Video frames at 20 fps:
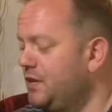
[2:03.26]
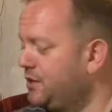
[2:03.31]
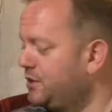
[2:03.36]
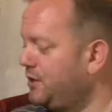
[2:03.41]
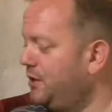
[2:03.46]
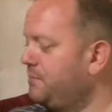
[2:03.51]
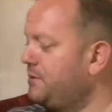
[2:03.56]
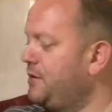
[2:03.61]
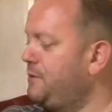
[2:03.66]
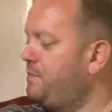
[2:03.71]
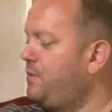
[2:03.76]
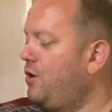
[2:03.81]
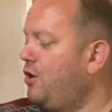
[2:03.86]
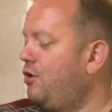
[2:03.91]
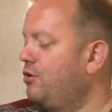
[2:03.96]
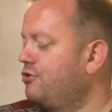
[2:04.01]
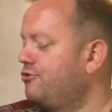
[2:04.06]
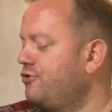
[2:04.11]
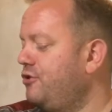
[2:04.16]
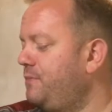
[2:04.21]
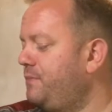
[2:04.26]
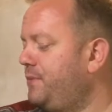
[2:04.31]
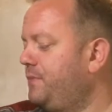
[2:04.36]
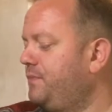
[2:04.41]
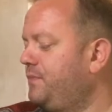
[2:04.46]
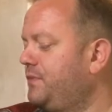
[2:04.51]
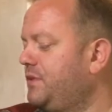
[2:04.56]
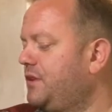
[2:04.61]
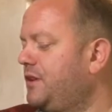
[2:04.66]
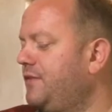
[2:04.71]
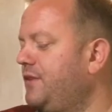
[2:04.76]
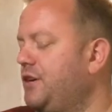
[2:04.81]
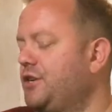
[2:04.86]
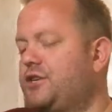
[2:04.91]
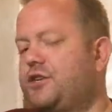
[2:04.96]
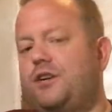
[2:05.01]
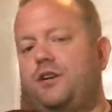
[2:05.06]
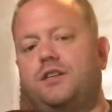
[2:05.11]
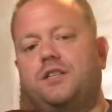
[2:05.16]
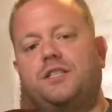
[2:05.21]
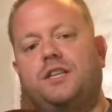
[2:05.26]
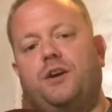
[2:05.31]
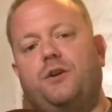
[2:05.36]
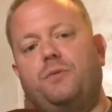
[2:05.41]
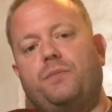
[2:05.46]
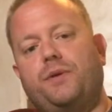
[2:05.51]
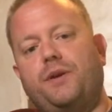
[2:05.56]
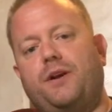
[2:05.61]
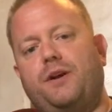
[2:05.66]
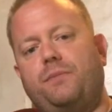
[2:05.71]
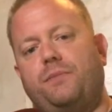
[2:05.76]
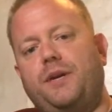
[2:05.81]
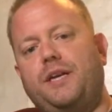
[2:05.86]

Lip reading: So I'm going to pour a drop, give it a chance to open up.